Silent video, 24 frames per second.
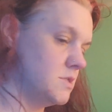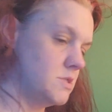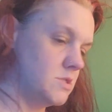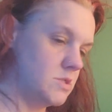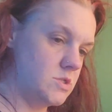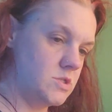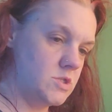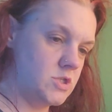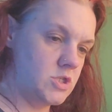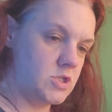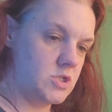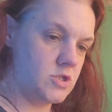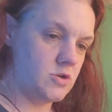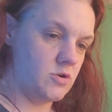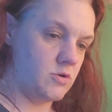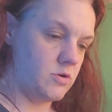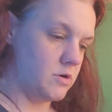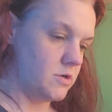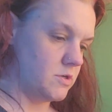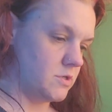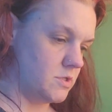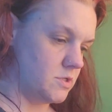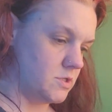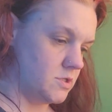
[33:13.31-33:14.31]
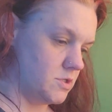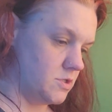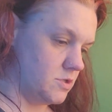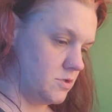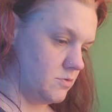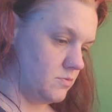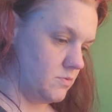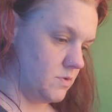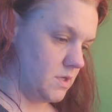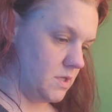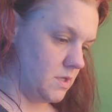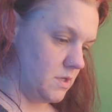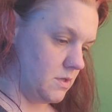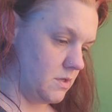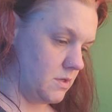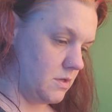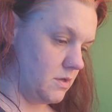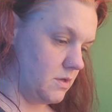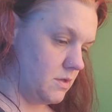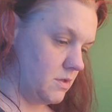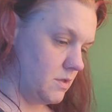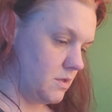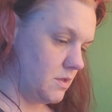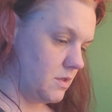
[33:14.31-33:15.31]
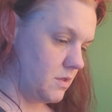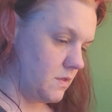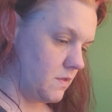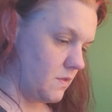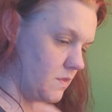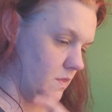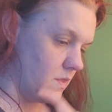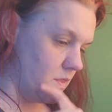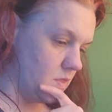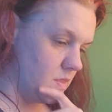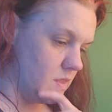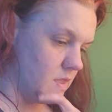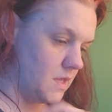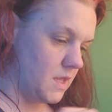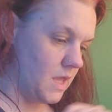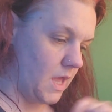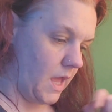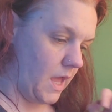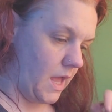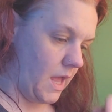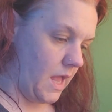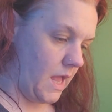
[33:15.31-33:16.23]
start doing the